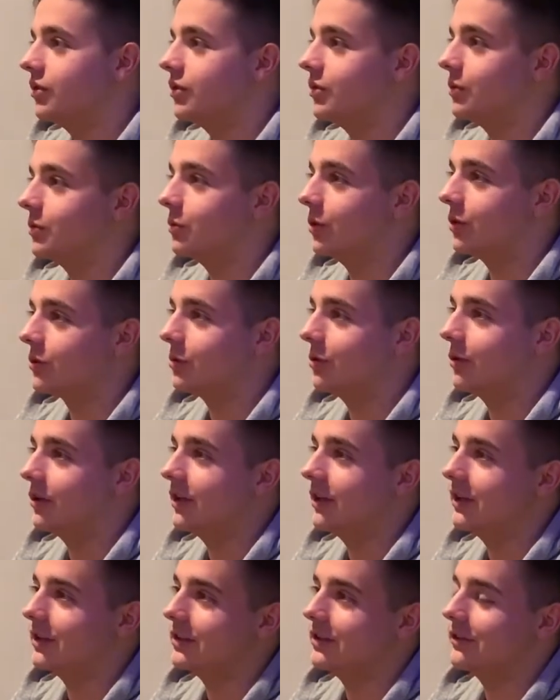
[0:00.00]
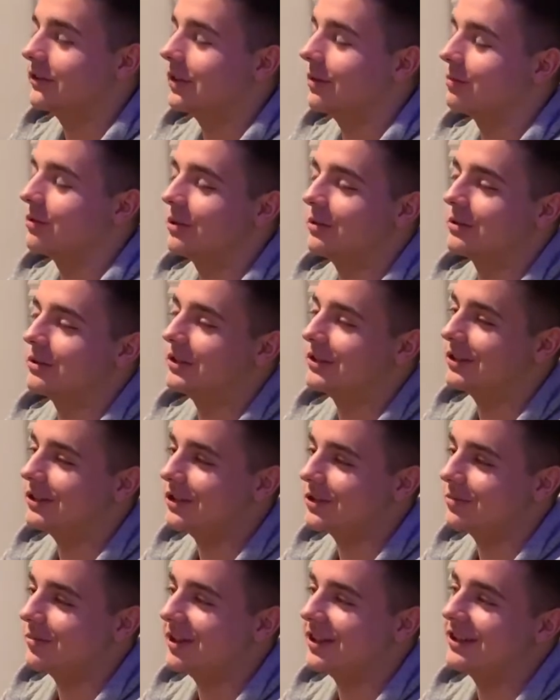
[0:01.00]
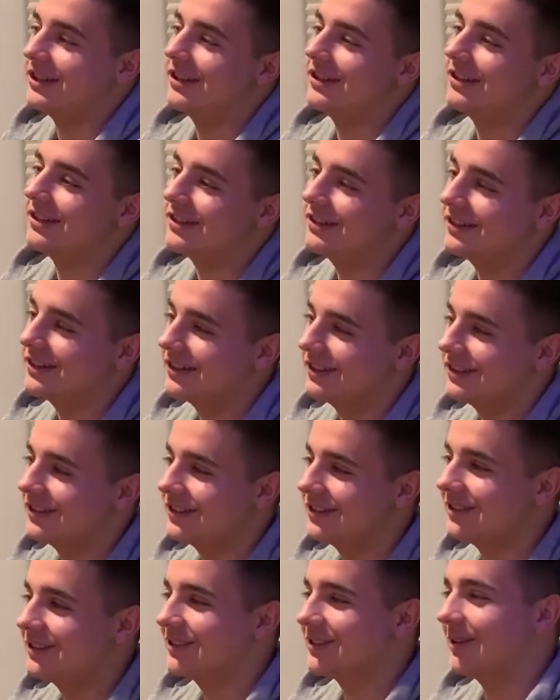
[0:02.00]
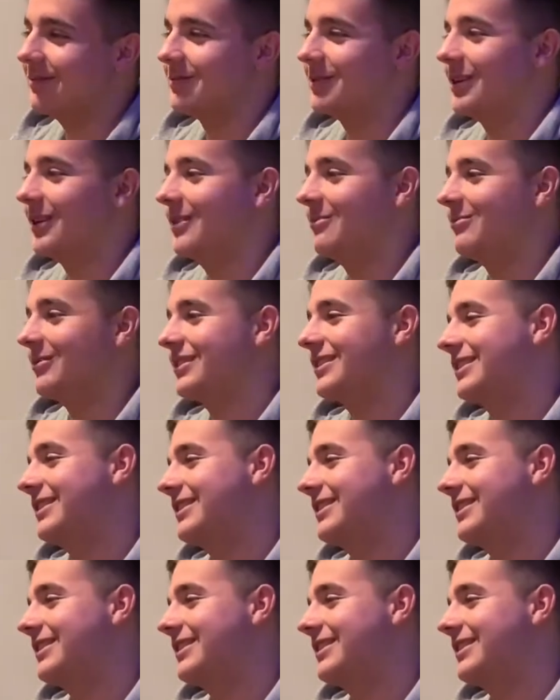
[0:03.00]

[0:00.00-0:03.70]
His worst quality, sometimes decision making, sometimes.